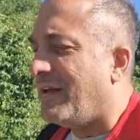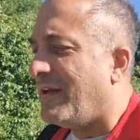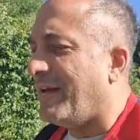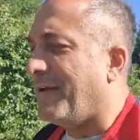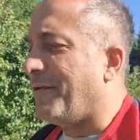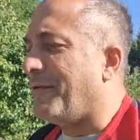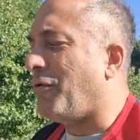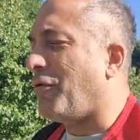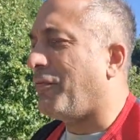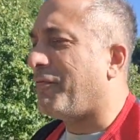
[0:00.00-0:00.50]

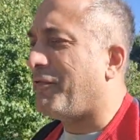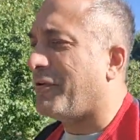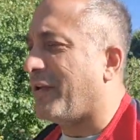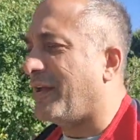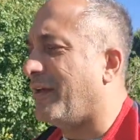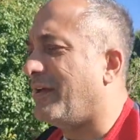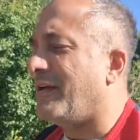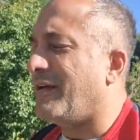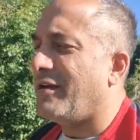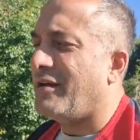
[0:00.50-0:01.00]
And
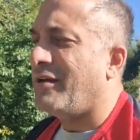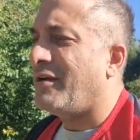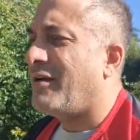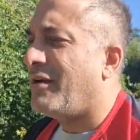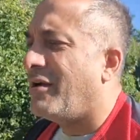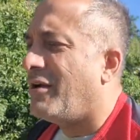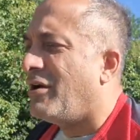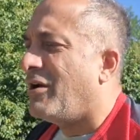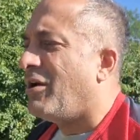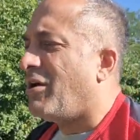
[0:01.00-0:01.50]
hopefully
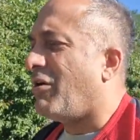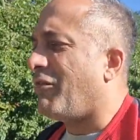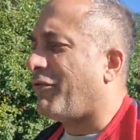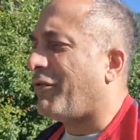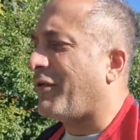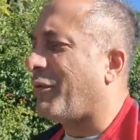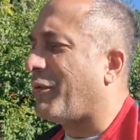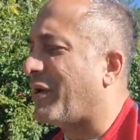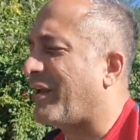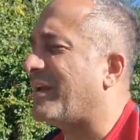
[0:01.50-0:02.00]

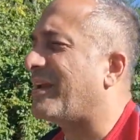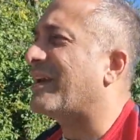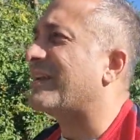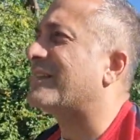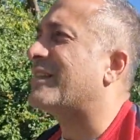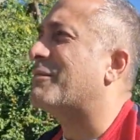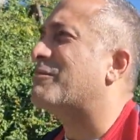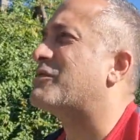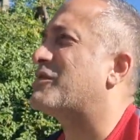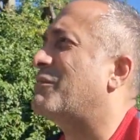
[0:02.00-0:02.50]
we can get
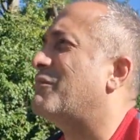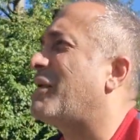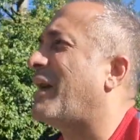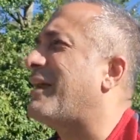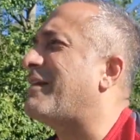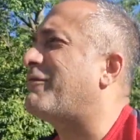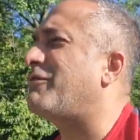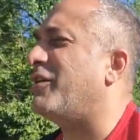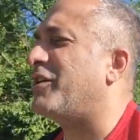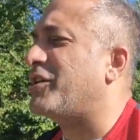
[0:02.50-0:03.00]
them some
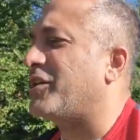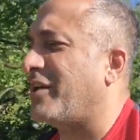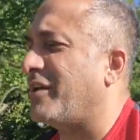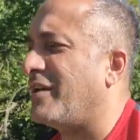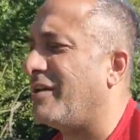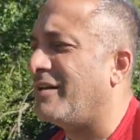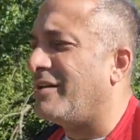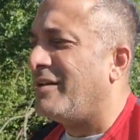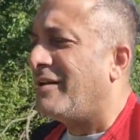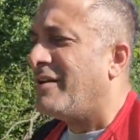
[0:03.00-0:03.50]
night
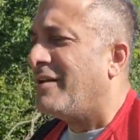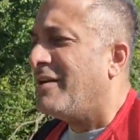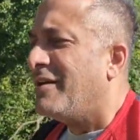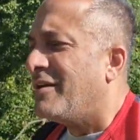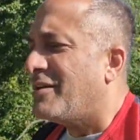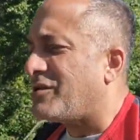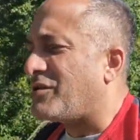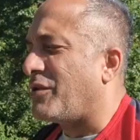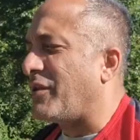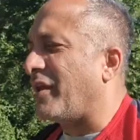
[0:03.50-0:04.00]
vision
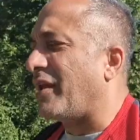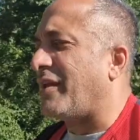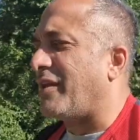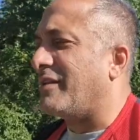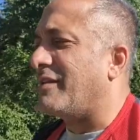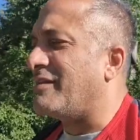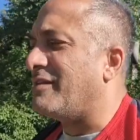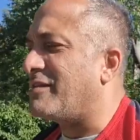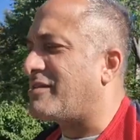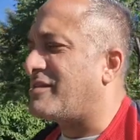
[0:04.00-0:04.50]
so they
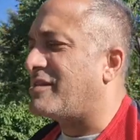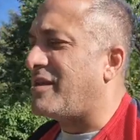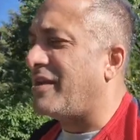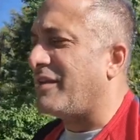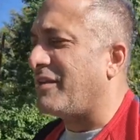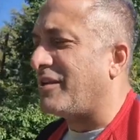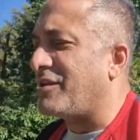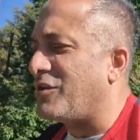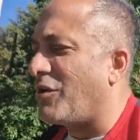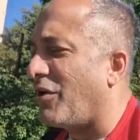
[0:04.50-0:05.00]
can see
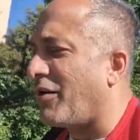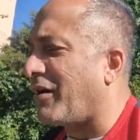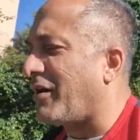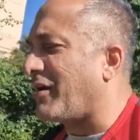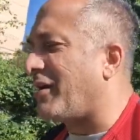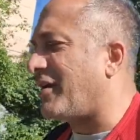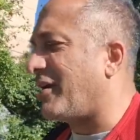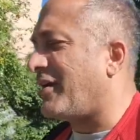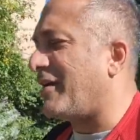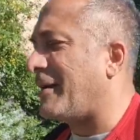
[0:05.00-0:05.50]
in the dark,